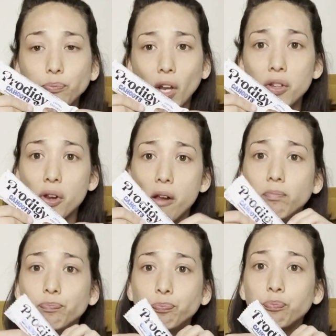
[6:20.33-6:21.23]
It's good.
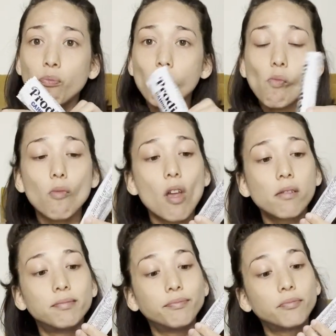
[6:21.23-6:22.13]

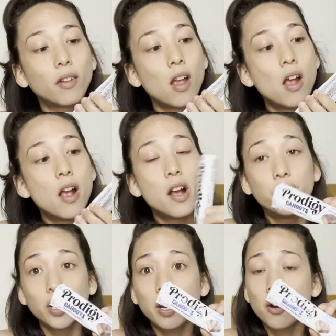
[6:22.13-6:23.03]
If
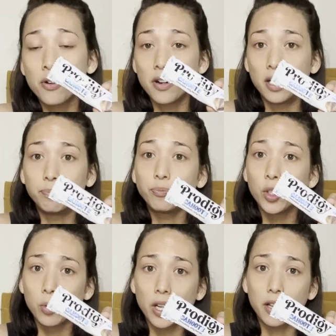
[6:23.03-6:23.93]
you like coconut, you
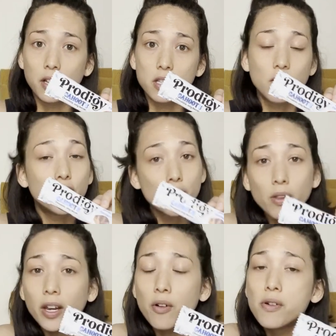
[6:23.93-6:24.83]
will like this. If you don't
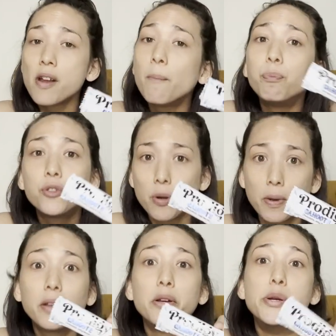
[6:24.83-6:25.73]
like coconut, don't
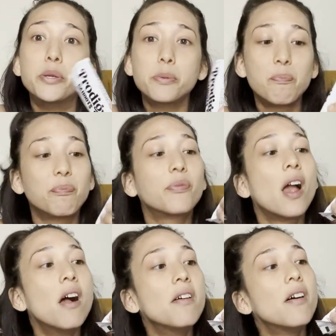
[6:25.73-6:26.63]
buy this.
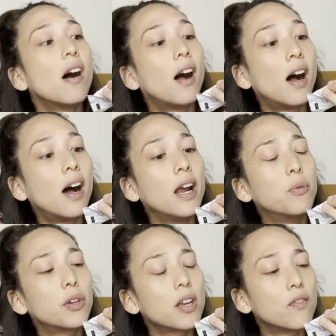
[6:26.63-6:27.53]
I
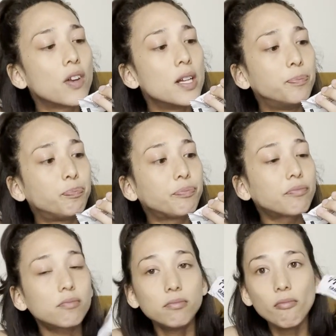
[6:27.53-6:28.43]
will give it
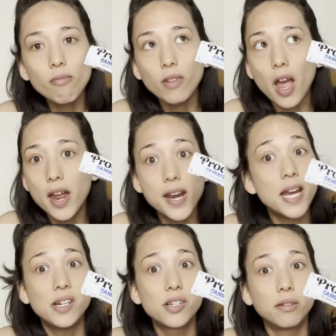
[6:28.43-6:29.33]
an
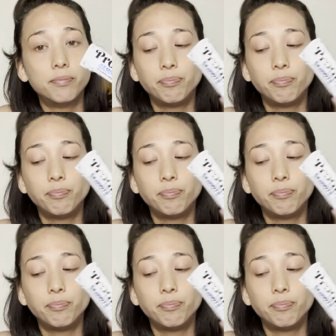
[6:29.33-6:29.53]
eight.